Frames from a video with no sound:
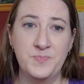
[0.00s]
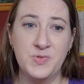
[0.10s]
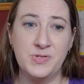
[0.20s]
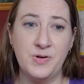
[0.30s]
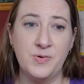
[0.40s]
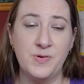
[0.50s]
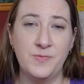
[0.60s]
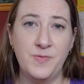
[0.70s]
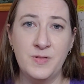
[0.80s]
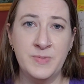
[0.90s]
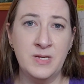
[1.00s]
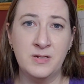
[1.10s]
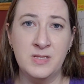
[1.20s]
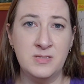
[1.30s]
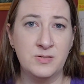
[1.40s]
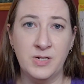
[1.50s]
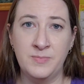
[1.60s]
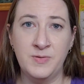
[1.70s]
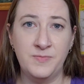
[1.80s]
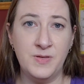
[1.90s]
So follow me on
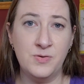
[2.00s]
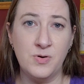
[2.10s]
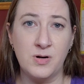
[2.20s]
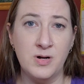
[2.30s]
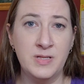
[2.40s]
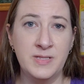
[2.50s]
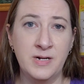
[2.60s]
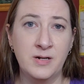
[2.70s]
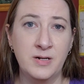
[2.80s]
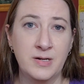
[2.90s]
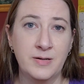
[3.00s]
Instagram if you are on there,